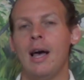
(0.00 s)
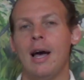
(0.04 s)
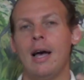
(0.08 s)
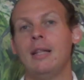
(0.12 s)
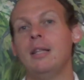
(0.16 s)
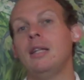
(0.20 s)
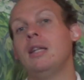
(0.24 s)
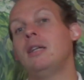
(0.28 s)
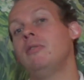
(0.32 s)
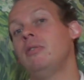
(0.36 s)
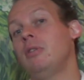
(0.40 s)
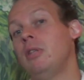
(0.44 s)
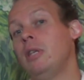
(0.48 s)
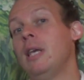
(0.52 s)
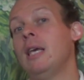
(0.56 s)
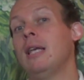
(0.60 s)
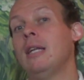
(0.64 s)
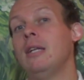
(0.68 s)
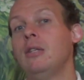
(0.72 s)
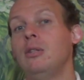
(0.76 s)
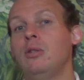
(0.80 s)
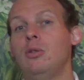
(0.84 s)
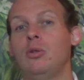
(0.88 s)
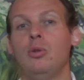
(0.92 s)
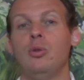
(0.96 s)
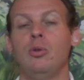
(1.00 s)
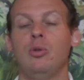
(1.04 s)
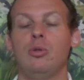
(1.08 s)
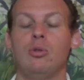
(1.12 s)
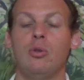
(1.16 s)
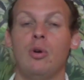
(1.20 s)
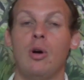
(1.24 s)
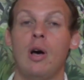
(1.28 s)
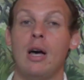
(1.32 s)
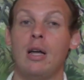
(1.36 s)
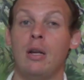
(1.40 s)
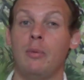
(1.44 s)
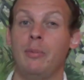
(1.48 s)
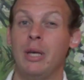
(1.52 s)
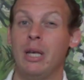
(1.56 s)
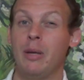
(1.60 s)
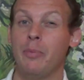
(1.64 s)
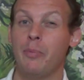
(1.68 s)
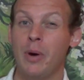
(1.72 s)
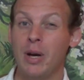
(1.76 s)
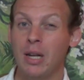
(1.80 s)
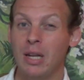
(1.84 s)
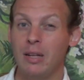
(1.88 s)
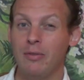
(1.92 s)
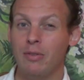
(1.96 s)
and then I really get into, you know, how to
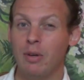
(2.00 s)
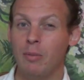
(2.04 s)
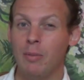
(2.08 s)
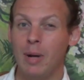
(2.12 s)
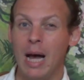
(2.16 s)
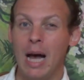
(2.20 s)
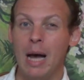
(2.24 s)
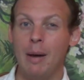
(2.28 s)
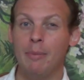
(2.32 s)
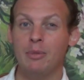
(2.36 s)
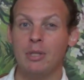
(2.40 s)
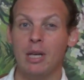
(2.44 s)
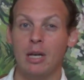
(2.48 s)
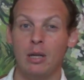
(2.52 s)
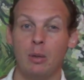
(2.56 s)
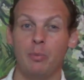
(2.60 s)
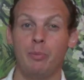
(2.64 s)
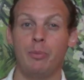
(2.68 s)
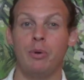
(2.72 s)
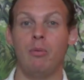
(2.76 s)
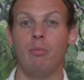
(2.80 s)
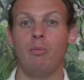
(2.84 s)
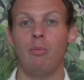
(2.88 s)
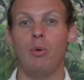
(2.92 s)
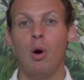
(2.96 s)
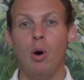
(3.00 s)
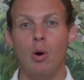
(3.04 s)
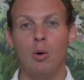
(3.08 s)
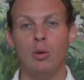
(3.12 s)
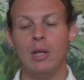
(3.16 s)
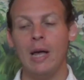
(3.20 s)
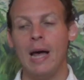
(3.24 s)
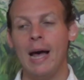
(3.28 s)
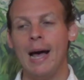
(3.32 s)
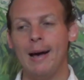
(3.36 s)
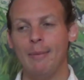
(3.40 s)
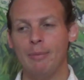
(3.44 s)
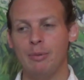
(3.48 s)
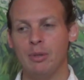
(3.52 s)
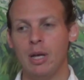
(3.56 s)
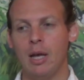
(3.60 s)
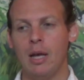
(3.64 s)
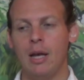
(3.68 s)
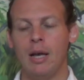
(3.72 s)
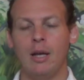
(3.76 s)
make money from apps, how to promote apps,